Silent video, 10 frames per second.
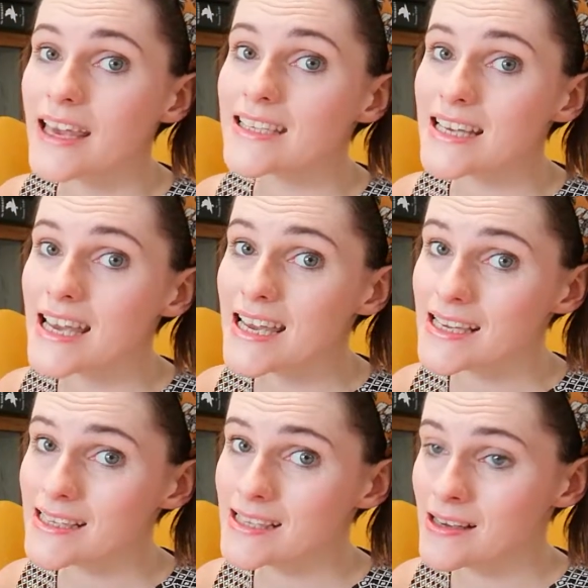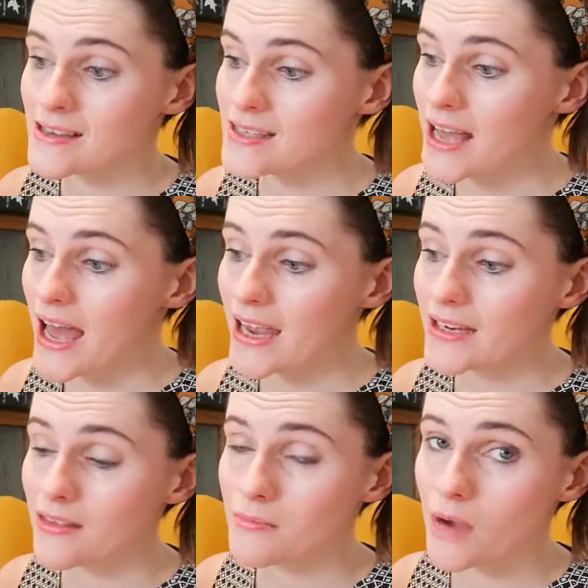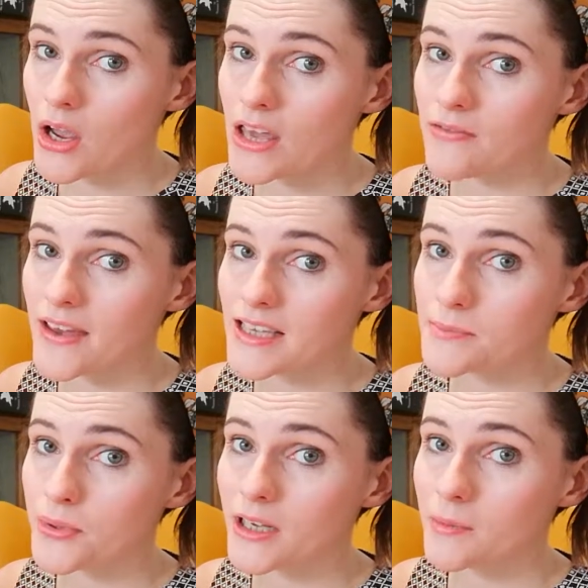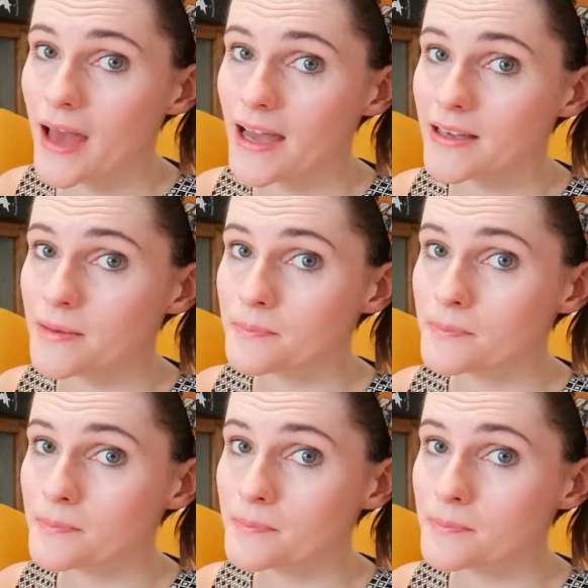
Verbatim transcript: it is, sighed the monkey faced prickleback.